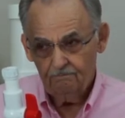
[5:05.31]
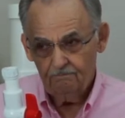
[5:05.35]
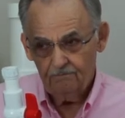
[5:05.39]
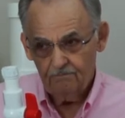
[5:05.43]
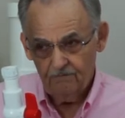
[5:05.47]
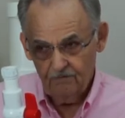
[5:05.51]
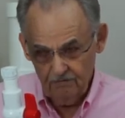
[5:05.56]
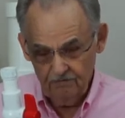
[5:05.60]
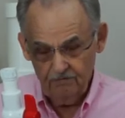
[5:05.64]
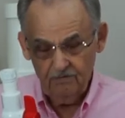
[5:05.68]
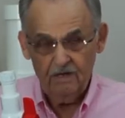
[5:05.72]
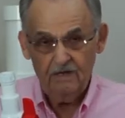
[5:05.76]

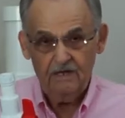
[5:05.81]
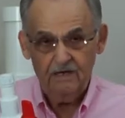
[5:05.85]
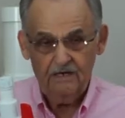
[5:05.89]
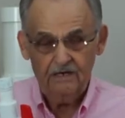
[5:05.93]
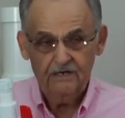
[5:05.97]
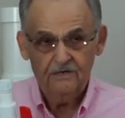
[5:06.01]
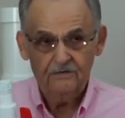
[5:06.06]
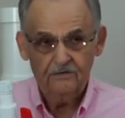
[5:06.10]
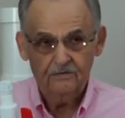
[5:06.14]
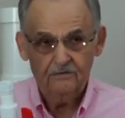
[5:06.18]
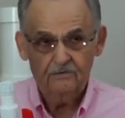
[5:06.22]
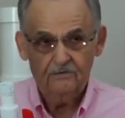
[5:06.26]
in the
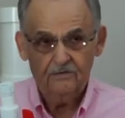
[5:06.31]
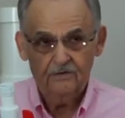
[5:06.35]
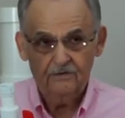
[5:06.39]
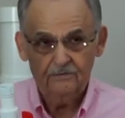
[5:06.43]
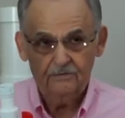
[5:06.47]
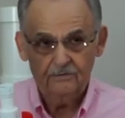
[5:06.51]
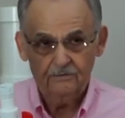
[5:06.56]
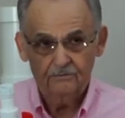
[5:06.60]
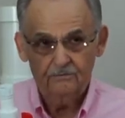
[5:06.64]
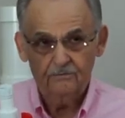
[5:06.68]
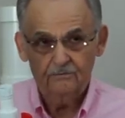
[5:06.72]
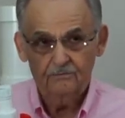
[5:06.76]
Hague unit.
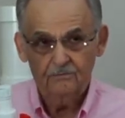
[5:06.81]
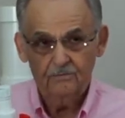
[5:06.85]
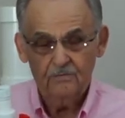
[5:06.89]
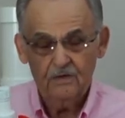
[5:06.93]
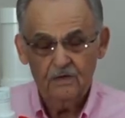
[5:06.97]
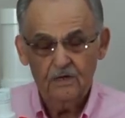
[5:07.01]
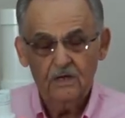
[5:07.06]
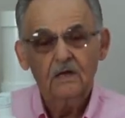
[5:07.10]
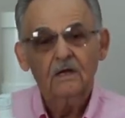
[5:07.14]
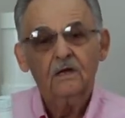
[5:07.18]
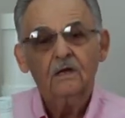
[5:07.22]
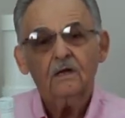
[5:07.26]

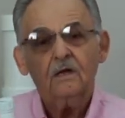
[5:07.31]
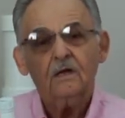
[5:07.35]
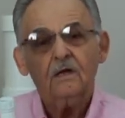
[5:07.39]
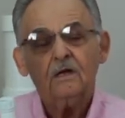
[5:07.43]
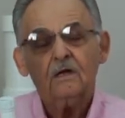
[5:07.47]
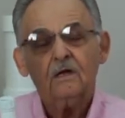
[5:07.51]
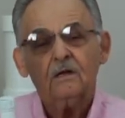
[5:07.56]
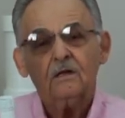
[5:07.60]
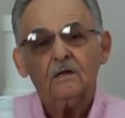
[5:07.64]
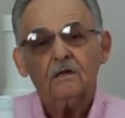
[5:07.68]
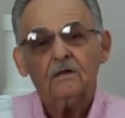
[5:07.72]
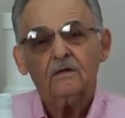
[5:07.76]

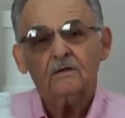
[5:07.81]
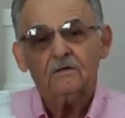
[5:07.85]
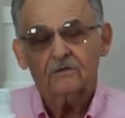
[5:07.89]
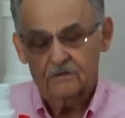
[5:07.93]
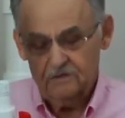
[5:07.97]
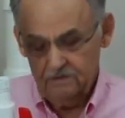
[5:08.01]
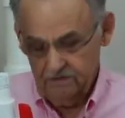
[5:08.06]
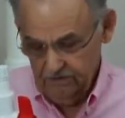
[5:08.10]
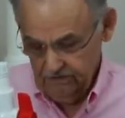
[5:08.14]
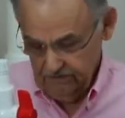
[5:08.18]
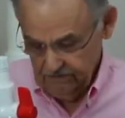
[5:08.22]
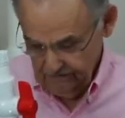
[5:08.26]

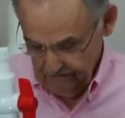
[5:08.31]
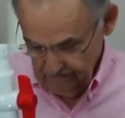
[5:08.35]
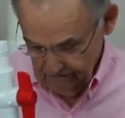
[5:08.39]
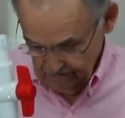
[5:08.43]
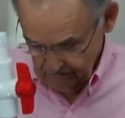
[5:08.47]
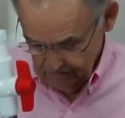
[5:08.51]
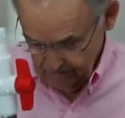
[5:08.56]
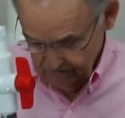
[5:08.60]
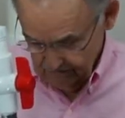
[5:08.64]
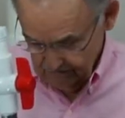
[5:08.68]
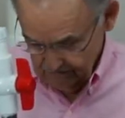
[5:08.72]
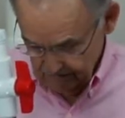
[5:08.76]
The
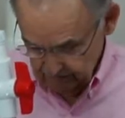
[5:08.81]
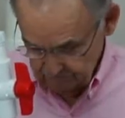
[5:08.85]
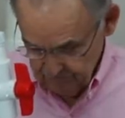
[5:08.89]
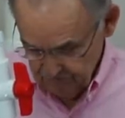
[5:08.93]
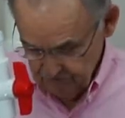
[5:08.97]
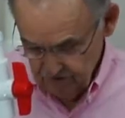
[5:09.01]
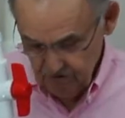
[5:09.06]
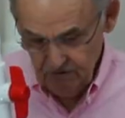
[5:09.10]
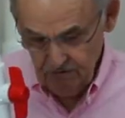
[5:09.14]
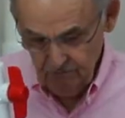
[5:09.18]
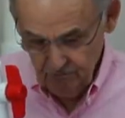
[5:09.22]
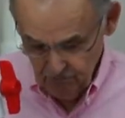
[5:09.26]
top
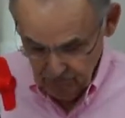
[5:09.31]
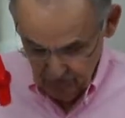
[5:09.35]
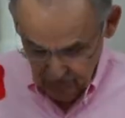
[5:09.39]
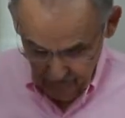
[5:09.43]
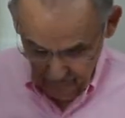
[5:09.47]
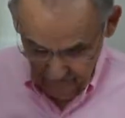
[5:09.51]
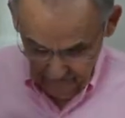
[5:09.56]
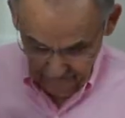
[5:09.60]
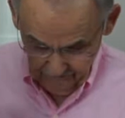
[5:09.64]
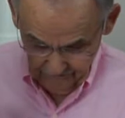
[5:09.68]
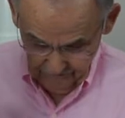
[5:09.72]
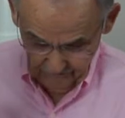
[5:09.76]
chamber
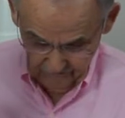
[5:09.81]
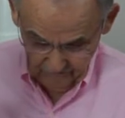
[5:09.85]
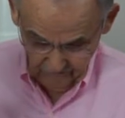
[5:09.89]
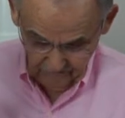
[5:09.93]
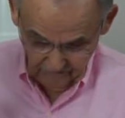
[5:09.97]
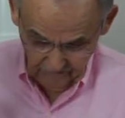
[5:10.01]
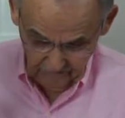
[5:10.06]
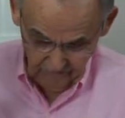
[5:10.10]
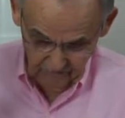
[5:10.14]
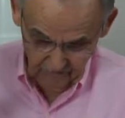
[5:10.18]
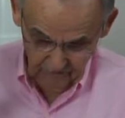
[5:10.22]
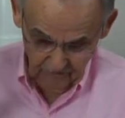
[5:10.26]

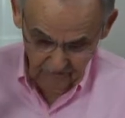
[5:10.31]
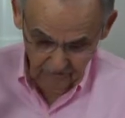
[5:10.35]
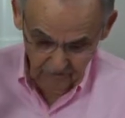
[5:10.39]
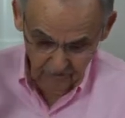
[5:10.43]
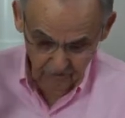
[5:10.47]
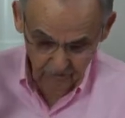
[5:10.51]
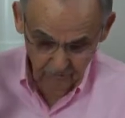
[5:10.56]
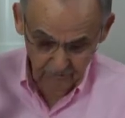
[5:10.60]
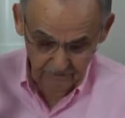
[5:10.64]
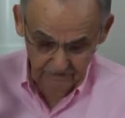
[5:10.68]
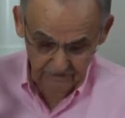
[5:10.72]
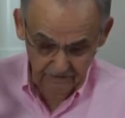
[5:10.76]

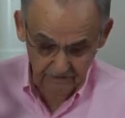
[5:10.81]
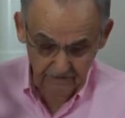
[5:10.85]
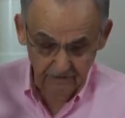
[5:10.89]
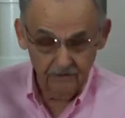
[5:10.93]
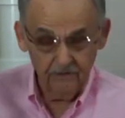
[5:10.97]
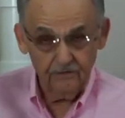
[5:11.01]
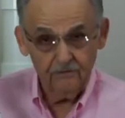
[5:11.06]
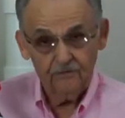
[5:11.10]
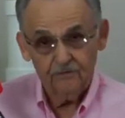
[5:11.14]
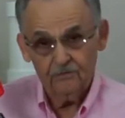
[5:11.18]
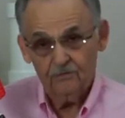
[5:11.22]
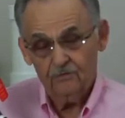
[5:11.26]
we get
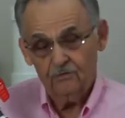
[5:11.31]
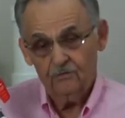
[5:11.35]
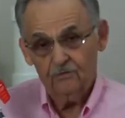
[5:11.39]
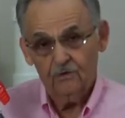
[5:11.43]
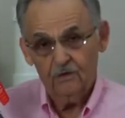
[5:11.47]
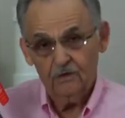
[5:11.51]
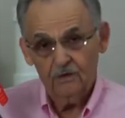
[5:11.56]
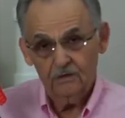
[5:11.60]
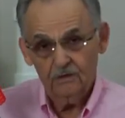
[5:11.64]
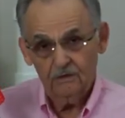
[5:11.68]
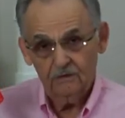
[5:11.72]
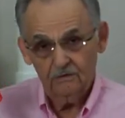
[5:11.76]
into,
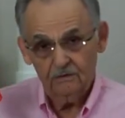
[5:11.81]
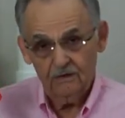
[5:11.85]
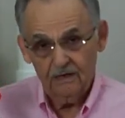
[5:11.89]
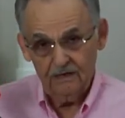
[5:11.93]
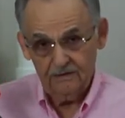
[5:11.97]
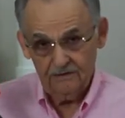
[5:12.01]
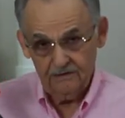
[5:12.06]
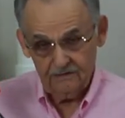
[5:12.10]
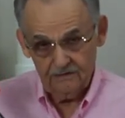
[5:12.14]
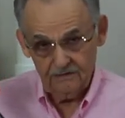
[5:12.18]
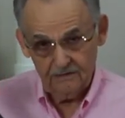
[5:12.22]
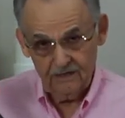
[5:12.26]

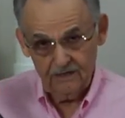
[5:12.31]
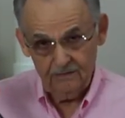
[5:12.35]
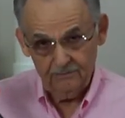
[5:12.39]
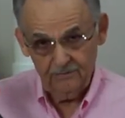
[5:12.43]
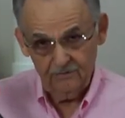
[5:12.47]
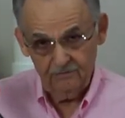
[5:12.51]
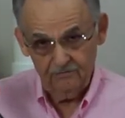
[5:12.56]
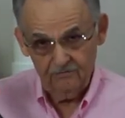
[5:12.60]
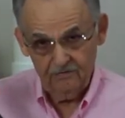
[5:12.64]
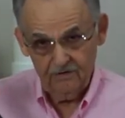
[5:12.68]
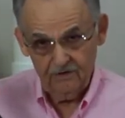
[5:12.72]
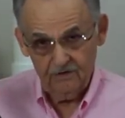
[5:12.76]
on the top of
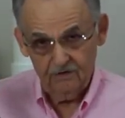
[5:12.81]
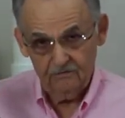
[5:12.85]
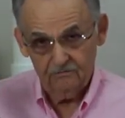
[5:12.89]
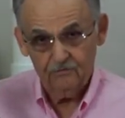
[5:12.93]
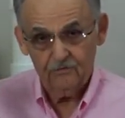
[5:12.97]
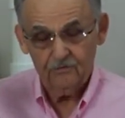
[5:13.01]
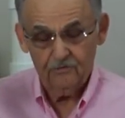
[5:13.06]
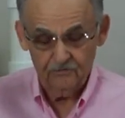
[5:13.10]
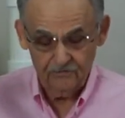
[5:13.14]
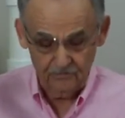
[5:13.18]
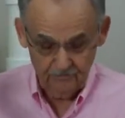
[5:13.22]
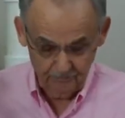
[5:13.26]
the valve
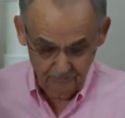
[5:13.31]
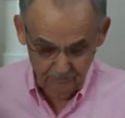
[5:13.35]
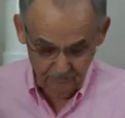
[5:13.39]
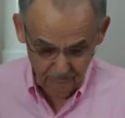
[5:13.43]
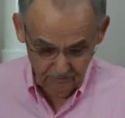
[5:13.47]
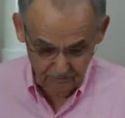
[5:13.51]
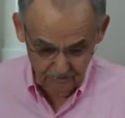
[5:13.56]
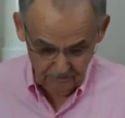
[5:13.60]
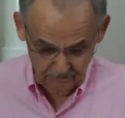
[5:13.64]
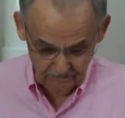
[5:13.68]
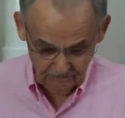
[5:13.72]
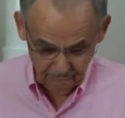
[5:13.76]
there's a
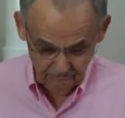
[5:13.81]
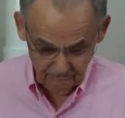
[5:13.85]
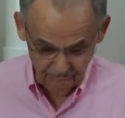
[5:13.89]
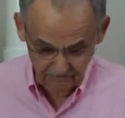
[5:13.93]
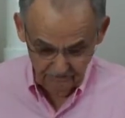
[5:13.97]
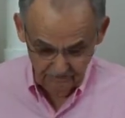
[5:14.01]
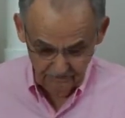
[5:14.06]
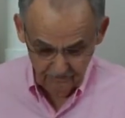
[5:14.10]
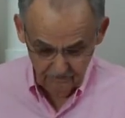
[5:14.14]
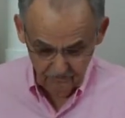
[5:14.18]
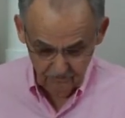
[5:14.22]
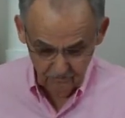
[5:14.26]
plug, a
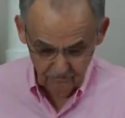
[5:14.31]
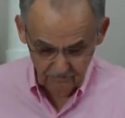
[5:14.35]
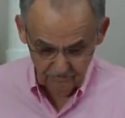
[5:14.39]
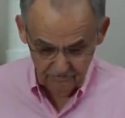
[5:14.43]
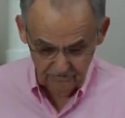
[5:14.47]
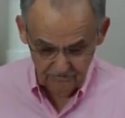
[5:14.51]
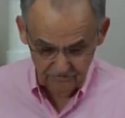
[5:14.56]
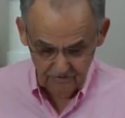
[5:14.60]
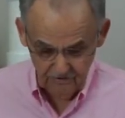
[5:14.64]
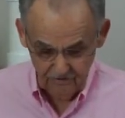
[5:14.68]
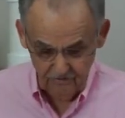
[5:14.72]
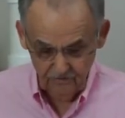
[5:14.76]
very coarse
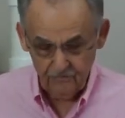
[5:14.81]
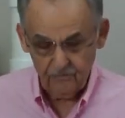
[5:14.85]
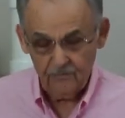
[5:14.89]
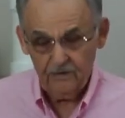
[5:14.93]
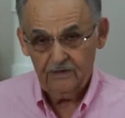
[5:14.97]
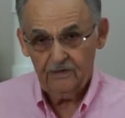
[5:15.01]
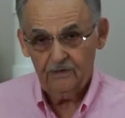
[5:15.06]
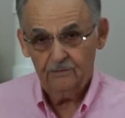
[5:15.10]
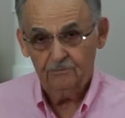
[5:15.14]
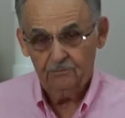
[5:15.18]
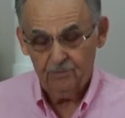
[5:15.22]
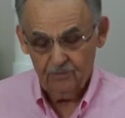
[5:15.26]

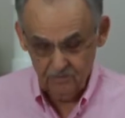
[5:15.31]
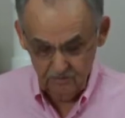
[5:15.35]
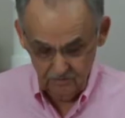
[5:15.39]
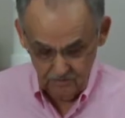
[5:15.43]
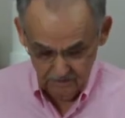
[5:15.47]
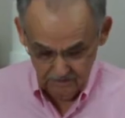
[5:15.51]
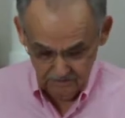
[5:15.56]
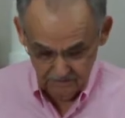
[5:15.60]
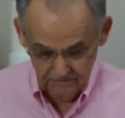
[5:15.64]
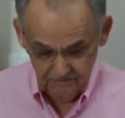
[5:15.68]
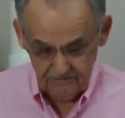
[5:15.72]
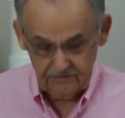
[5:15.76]
threaded
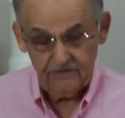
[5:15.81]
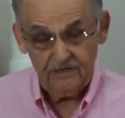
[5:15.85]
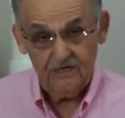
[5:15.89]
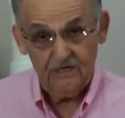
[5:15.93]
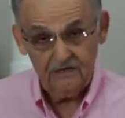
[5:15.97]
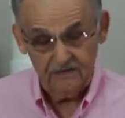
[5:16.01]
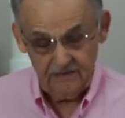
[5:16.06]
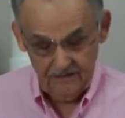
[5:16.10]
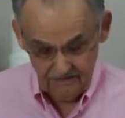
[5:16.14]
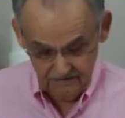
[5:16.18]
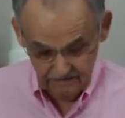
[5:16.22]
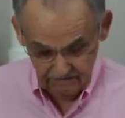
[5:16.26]
plug. You
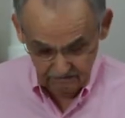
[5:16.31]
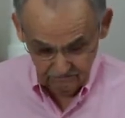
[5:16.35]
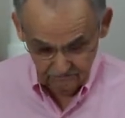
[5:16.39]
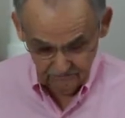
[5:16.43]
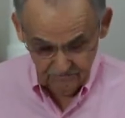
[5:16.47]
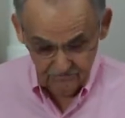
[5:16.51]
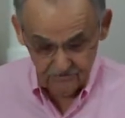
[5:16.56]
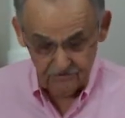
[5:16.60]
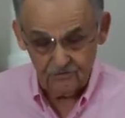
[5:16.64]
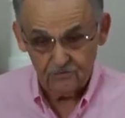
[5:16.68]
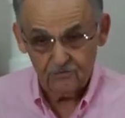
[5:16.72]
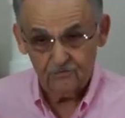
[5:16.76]
take that out,
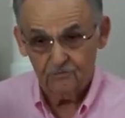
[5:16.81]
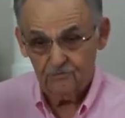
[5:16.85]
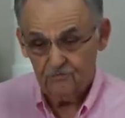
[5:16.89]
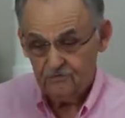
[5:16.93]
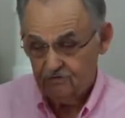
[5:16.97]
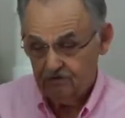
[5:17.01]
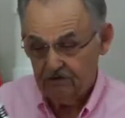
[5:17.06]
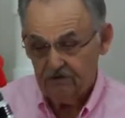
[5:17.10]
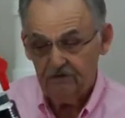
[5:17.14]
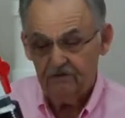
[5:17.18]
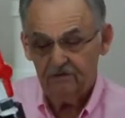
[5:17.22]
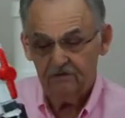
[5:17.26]
this screws
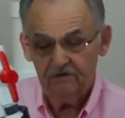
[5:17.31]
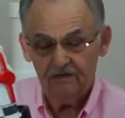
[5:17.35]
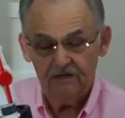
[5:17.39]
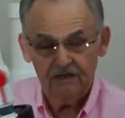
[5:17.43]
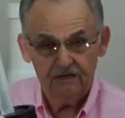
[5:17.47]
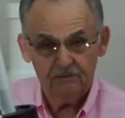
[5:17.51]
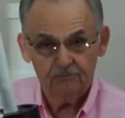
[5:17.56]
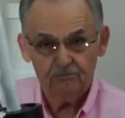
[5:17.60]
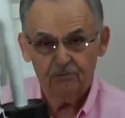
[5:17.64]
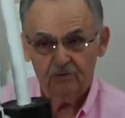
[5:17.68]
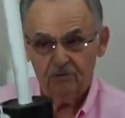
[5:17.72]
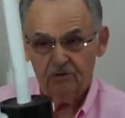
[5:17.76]
into
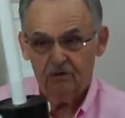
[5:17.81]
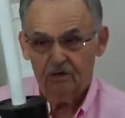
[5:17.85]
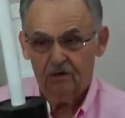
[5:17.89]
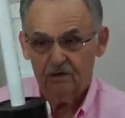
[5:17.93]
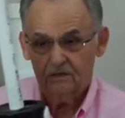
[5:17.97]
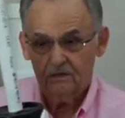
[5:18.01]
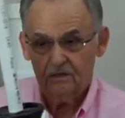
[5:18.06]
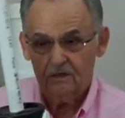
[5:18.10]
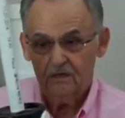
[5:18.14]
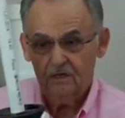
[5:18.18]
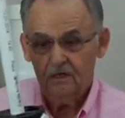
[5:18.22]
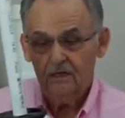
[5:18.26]
that plug,